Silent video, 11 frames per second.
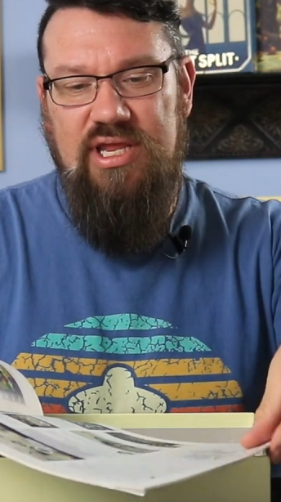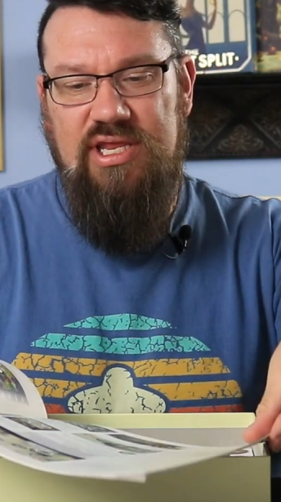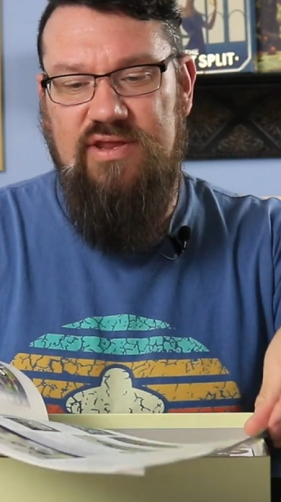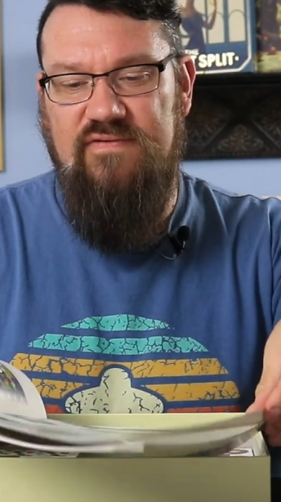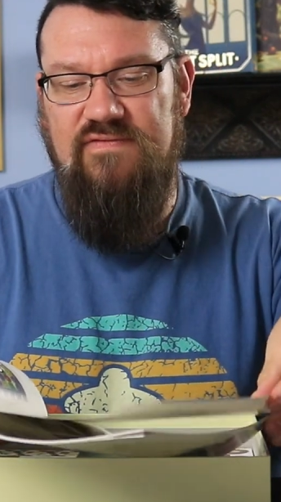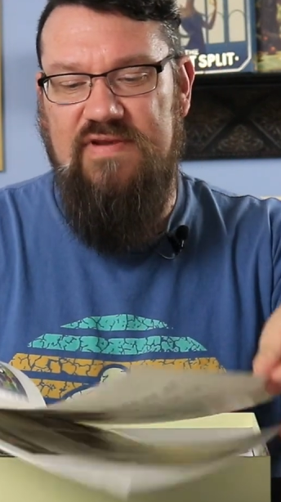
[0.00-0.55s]

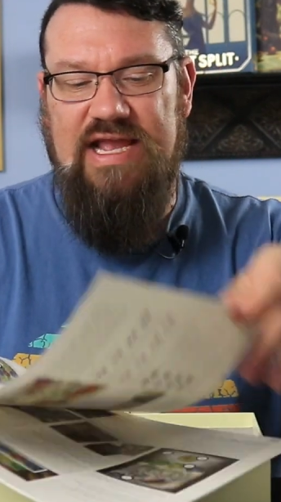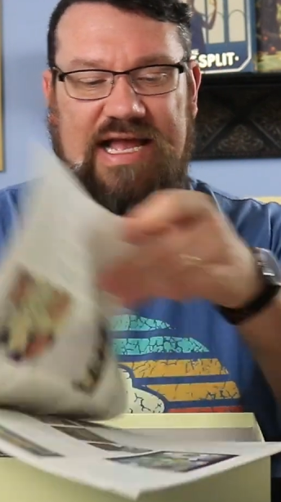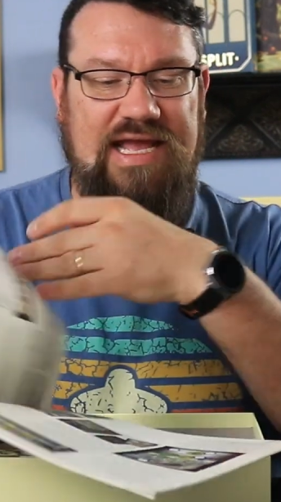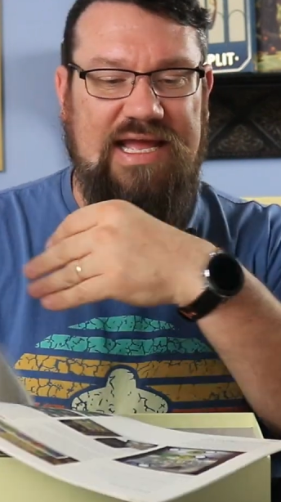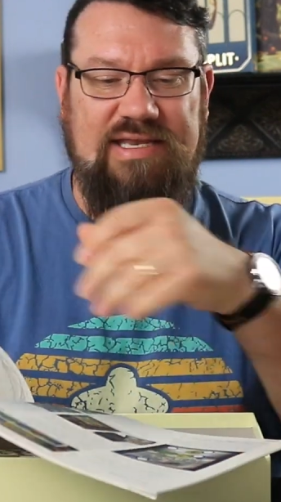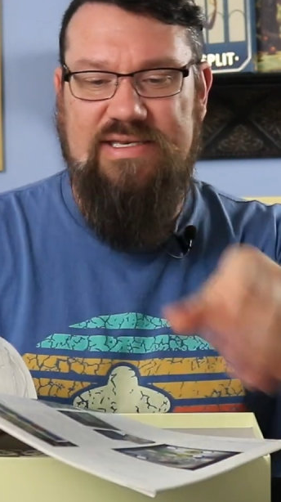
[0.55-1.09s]
You've
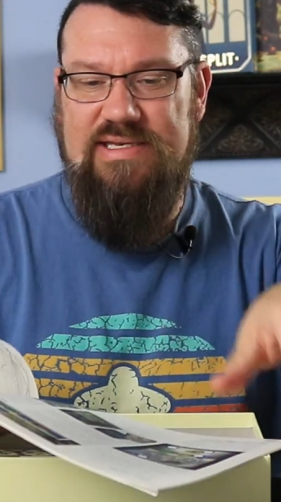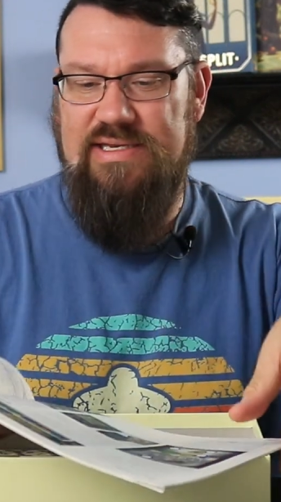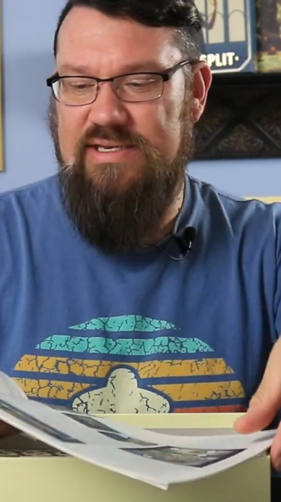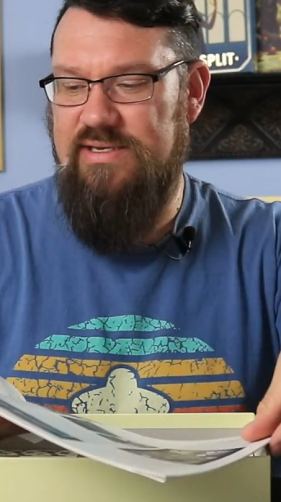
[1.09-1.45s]
got